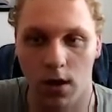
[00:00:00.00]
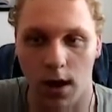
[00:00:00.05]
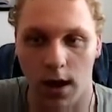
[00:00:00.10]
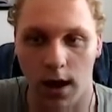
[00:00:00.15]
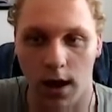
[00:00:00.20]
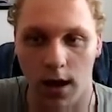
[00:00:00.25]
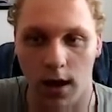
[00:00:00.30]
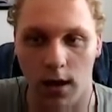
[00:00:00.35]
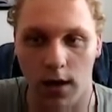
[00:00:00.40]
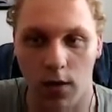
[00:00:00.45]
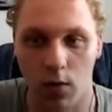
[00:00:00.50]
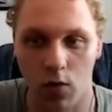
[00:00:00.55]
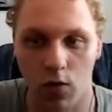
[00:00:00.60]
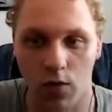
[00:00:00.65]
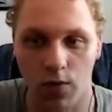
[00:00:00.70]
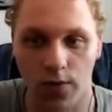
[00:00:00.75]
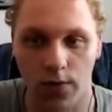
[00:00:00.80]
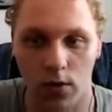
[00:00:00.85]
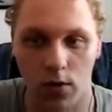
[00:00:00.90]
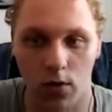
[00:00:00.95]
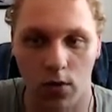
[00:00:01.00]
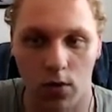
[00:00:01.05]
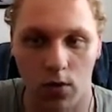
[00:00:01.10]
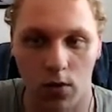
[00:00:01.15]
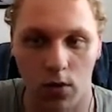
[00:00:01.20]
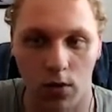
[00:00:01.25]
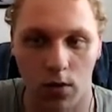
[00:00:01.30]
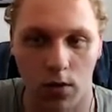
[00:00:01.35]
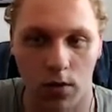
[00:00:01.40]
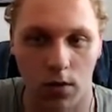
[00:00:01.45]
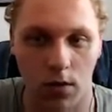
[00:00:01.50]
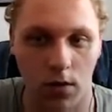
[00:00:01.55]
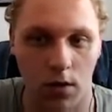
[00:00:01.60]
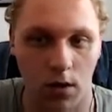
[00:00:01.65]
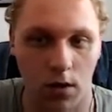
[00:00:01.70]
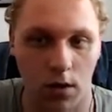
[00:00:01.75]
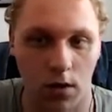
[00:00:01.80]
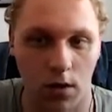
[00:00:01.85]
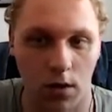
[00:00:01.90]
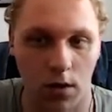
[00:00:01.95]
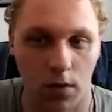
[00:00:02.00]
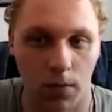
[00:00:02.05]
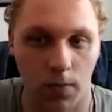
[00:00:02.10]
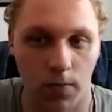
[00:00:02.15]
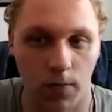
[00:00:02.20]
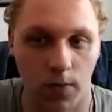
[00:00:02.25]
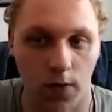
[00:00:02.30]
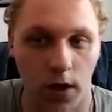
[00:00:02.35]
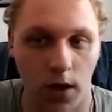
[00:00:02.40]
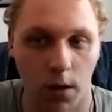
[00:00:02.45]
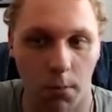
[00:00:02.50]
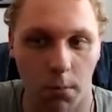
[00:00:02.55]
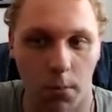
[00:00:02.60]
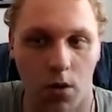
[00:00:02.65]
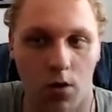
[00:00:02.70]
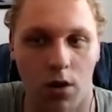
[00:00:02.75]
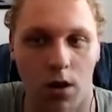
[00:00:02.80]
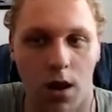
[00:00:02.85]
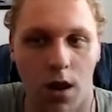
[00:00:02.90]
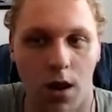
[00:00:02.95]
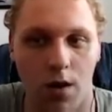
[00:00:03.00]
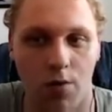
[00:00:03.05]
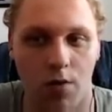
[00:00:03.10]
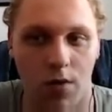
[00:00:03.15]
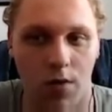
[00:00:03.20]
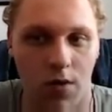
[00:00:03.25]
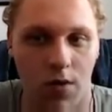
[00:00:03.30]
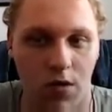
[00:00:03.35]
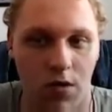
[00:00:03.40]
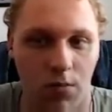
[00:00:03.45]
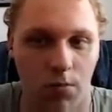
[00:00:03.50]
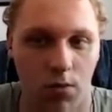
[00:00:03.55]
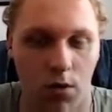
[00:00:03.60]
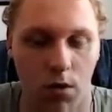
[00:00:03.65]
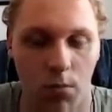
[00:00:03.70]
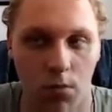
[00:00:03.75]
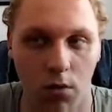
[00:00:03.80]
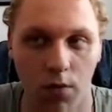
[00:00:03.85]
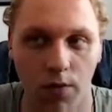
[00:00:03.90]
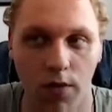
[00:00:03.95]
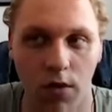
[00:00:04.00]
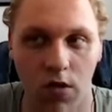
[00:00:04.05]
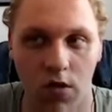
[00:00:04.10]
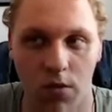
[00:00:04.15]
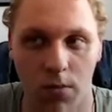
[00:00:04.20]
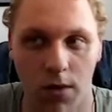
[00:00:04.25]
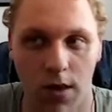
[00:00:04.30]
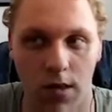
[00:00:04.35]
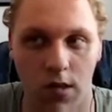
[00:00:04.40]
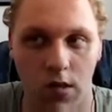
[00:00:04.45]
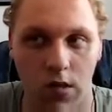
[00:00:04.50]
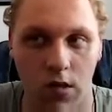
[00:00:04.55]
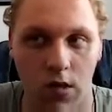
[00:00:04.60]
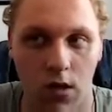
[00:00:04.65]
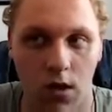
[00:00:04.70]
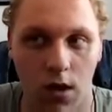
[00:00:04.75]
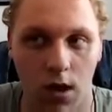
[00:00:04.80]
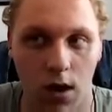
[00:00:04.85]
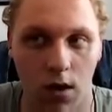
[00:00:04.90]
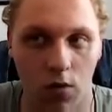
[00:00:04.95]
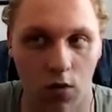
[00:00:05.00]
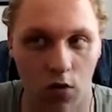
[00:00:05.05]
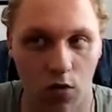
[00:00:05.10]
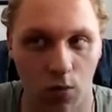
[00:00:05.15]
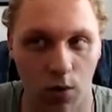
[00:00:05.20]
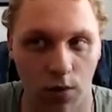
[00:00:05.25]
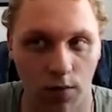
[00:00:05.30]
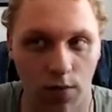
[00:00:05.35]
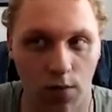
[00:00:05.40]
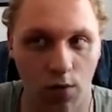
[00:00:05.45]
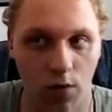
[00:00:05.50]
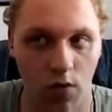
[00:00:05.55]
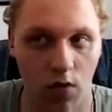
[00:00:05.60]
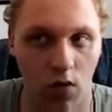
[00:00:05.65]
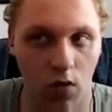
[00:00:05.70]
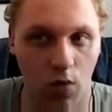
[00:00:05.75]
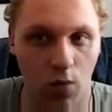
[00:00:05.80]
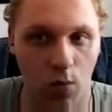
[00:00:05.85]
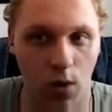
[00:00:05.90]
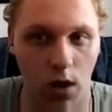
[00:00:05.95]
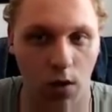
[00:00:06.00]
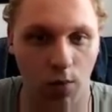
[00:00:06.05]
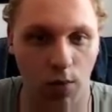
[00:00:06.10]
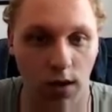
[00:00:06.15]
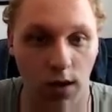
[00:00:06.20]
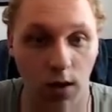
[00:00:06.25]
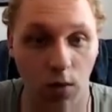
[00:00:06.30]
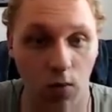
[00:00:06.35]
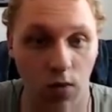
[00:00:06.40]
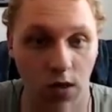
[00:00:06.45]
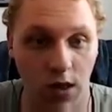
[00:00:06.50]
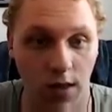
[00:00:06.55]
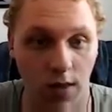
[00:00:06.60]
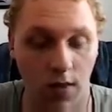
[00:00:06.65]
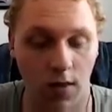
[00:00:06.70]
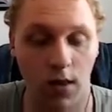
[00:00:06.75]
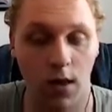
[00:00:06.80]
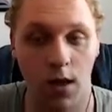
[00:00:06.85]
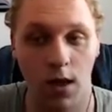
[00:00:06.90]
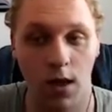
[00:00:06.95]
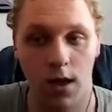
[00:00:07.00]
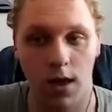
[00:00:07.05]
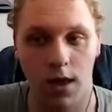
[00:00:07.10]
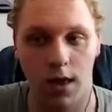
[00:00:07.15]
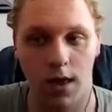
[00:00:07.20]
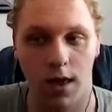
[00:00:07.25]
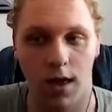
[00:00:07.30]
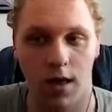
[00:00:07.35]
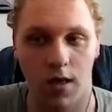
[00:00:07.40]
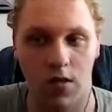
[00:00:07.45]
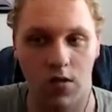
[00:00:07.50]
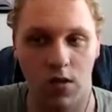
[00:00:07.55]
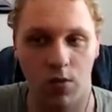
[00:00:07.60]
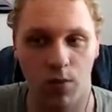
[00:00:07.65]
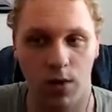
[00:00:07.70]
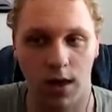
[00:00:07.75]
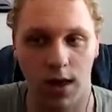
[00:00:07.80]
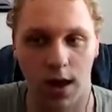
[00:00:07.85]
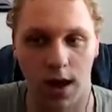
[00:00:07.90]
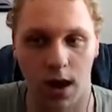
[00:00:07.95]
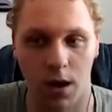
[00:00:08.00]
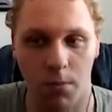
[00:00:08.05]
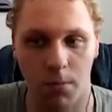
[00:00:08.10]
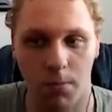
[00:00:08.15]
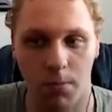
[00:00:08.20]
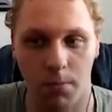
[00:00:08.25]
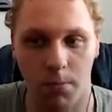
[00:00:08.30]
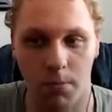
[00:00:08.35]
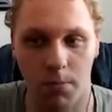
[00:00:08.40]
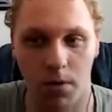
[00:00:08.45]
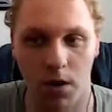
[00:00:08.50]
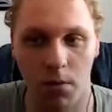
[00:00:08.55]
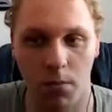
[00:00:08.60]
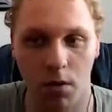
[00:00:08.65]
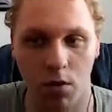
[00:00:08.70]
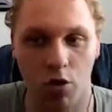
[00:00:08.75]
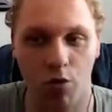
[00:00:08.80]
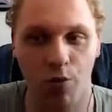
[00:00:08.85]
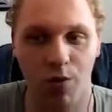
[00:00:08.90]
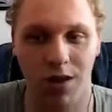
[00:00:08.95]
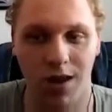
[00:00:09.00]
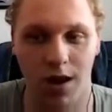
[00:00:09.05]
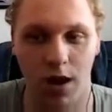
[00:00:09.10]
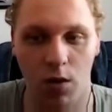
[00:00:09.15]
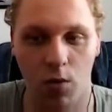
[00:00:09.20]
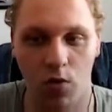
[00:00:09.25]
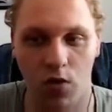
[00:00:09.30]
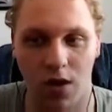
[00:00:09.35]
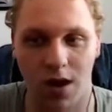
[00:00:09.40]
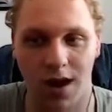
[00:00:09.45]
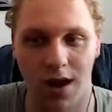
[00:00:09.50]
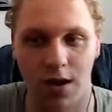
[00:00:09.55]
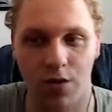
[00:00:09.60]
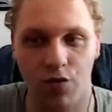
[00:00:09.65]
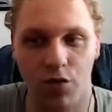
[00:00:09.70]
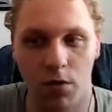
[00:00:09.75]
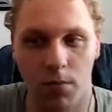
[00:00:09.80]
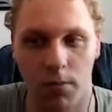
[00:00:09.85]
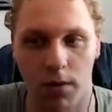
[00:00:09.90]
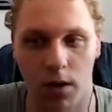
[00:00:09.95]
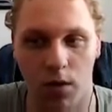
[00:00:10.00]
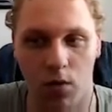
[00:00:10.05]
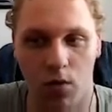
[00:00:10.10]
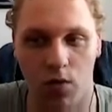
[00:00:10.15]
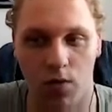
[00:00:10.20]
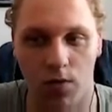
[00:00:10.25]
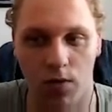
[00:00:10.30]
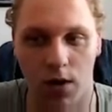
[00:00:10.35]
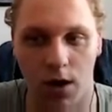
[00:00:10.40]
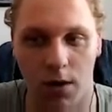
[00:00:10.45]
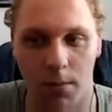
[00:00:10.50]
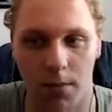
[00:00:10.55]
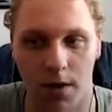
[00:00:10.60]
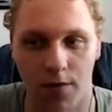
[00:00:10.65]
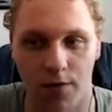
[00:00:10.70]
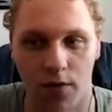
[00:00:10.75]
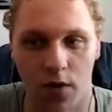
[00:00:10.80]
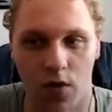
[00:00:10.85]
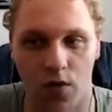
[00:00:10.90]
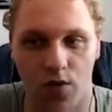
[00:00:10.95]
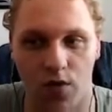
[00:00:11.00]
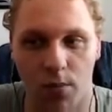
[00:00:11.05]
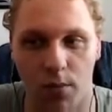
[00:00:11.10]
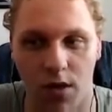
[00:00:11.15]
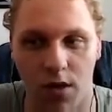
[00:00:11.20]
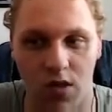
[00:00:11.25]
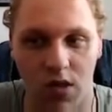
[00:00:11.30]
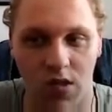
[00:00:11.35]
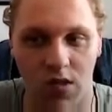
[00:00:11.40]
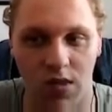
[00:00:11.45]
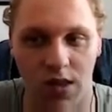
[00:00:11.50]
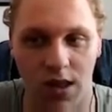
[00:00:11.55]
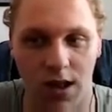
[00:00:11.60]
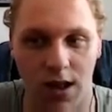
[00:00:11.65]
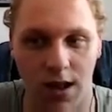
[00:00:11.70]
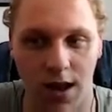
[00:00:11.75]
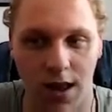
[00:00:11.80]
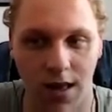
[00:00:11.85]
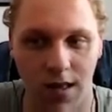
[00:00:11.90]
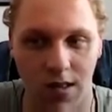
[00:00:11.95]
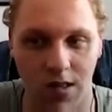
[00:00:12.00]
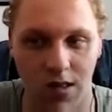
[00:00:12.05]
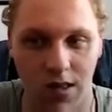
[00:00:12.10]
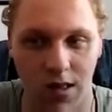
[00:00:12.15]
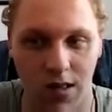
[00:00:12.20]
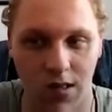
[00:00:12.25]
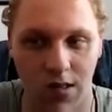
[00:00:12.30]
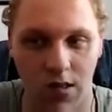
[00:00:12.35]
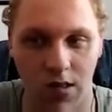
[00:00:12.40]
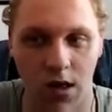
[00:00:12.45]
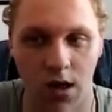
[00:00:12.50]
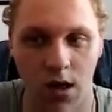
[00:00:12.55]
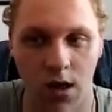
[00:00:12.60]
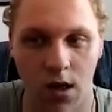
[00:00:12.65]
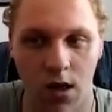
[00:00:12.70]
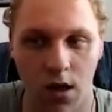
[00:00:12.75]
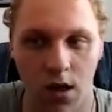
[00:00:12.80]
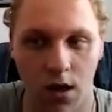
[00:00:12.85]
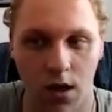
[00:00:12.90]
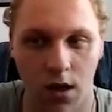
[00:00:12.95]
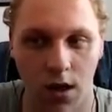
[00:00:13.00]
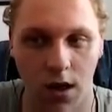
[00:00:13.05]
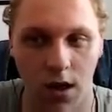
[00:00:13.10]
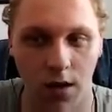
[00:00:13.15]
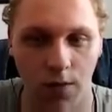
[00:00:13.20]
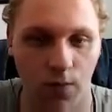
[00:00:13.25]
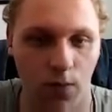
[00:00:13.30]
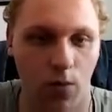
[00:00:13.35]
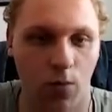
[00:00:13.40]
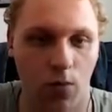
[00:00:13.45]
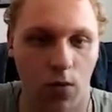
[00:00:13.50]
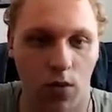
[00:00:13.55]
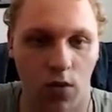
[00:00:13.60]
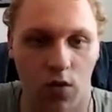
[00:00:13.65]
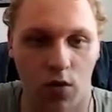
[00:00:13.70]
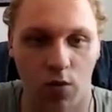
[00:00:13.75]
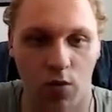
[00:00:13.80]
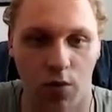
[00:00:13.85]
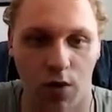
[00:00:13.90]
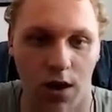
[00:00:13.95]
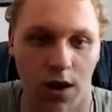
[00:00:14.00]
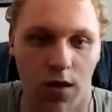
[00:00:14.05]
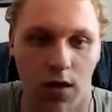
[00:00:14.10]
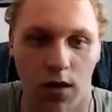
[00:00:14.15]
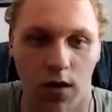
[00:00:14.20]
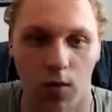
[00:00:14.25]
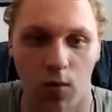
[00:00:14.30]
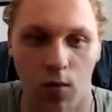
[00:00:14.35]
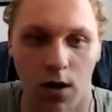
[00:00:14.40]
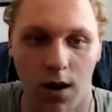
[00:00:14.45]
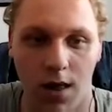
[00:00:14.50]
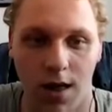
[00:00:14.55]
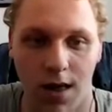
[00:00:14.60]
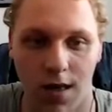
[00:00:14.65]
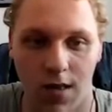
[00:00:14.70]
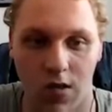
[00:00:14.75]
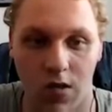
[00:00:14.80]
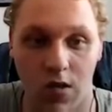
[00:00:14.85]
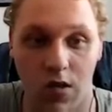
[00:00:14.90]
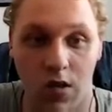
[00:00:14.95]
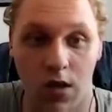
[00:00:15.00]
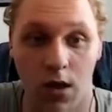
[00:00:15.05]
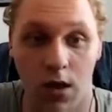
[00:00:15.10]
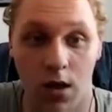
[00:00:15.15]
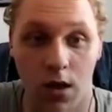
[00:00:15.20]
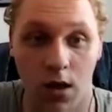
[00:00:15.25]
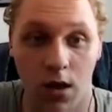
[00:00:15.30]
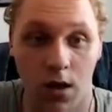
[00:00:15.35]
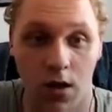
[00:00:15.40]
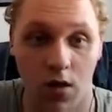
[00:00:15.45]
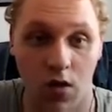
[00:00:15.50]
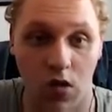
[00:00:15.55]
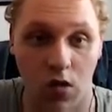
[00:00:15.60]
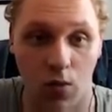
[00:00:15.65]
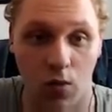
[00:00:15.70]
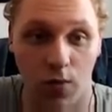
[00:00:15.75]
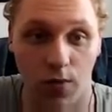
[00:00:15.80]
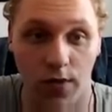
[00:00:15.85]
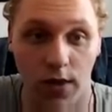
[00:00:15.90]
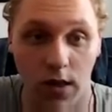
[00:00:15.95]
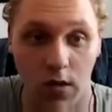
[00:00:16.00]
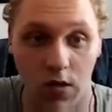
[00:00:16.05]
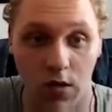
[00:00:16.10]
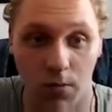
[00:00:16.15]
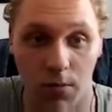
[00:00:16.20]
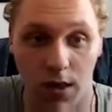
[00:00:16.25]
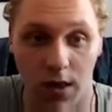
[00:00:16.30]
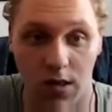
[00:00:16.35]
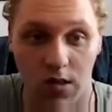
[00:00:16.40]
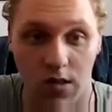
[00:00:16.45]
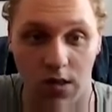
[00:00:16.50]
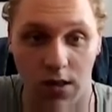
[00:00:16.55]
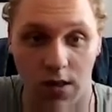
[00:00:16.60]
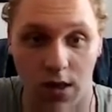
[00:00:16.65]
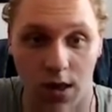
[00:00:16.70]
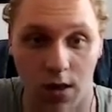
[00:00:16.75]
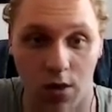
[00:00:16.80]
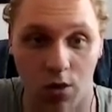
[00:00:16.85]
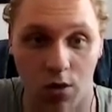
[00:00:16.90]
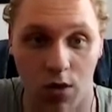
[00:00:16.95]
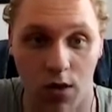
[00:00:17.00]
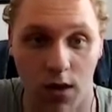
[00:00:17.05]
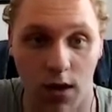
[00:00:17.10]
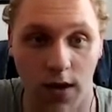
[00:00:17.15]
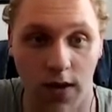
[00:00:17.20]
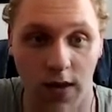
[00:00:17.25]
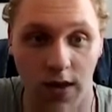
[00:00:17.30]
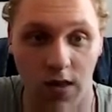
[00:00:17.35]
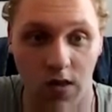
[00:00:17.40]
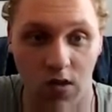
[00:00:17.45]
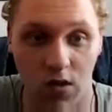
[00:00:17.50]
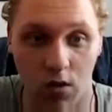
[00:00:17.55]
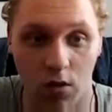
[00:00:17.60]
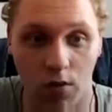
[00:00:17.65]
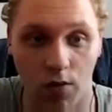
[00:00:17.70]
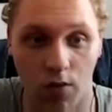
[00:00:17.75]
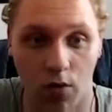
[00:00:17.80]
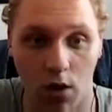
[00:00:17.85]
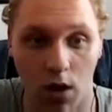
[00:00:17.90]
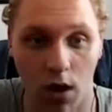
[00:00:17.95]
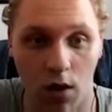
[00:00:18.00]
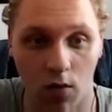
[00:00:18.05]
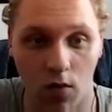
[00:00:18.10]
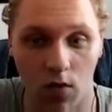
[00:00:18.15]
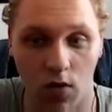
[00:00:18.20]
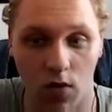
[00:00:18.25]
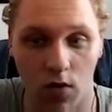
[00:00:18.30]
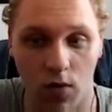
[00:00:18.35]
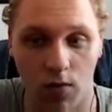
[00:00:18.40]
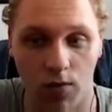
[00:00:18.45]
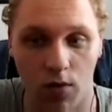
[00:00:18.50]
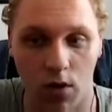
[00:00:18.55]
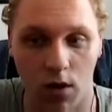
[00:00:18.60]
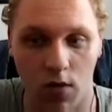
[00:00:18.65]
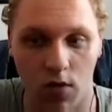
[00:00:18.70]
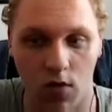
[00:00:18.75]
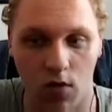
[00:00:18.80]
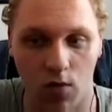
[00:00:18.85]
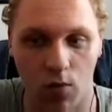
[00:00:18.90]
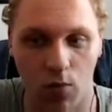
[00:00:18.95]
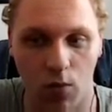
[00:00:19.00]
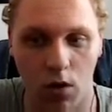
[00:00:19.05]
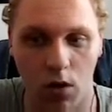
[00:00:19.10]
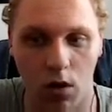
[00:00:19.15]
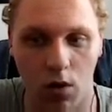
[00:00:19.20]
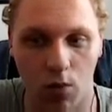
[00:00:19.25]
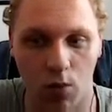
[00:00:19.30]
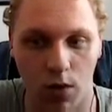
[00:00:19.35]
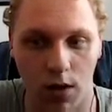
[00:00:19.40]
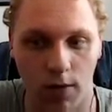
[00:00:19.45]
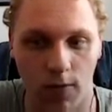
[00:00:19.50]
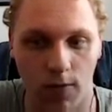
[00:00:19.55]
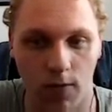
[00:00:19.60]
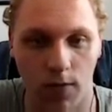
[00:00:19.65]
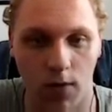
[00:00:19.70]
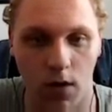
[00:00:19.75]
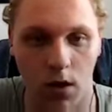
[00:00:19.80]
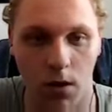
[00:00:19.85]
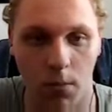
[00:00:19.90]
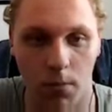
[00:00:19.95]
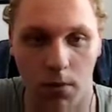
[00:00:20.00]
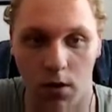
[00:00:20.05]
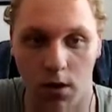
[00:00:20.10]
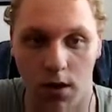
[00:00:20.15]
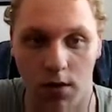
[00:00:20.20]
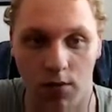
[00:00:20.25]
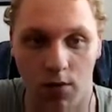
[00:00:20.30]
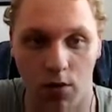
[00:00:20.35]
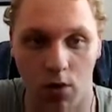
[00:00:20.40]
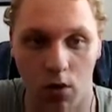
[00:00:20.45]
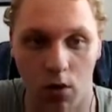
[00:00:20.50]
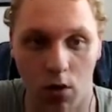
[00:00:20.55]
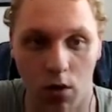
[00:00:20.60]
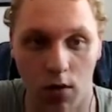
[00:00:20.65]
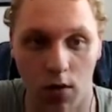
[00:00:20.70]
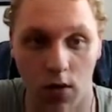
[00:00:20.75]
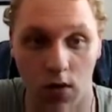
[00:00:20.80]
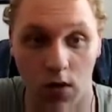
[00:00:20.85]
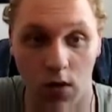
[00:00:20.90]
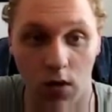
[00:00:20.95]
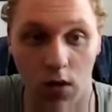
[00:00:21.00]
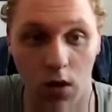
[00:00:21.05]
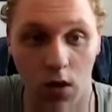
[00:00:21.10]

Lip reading: A useful thing about inheritance and polymorphism is, and also one of the reasons why we use it, is that we can pretty much reuse attributes and methods from existing classes if we want to create a new class. So this makes it actually easier for us to work with, believe it or not.